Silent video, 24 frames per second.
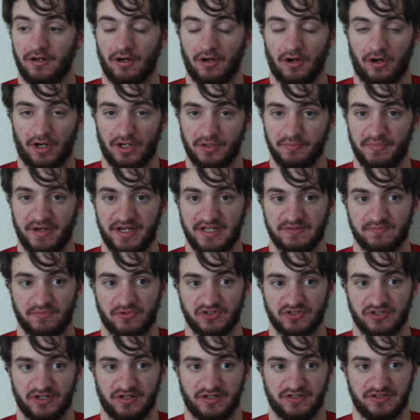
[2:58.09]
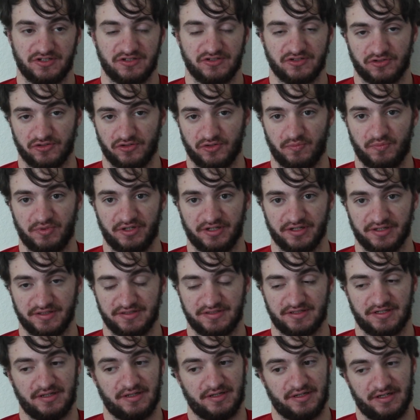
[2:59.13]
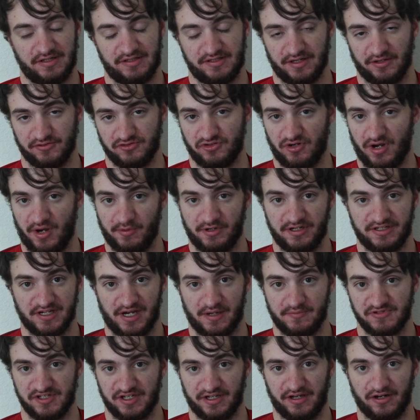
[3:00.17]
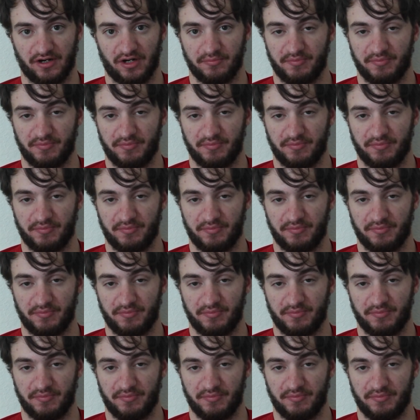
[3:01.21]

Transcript: On-base percentage is good because it tells you how many times they get on